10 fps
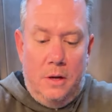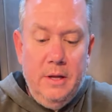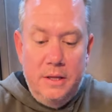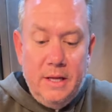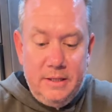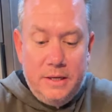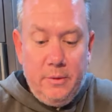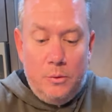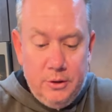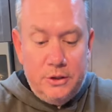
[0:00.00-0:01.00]
And then that's
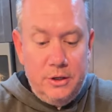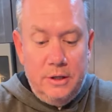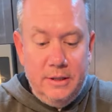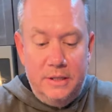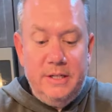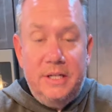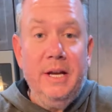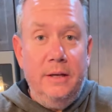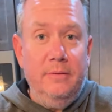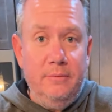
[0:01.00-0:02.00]
it. We're just gonna let this
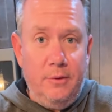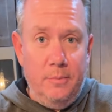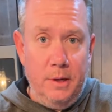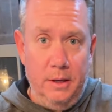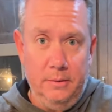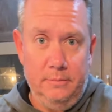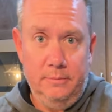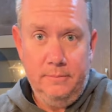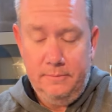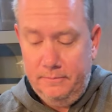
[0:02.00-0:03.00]
sit for a minute.
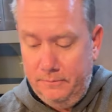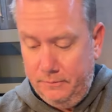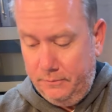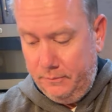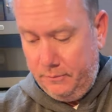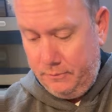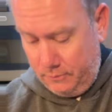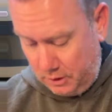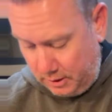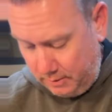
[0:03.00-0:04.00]

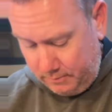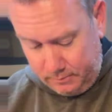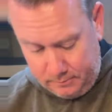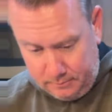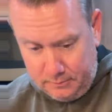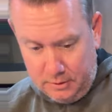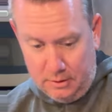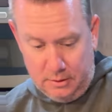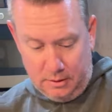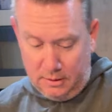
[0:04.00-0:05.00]
Okay?
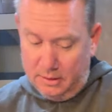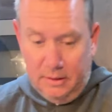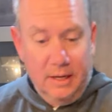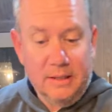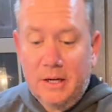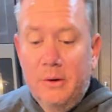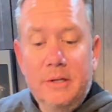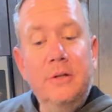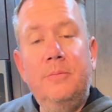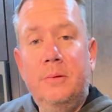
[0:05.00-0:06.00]
That's how
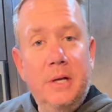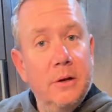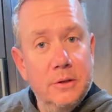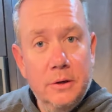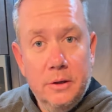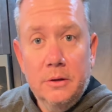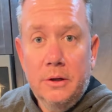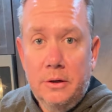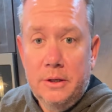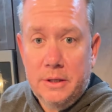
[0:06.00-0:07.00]
easy those potatoes are. They're
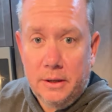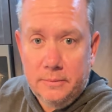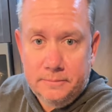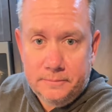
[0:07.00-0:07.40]
literally done.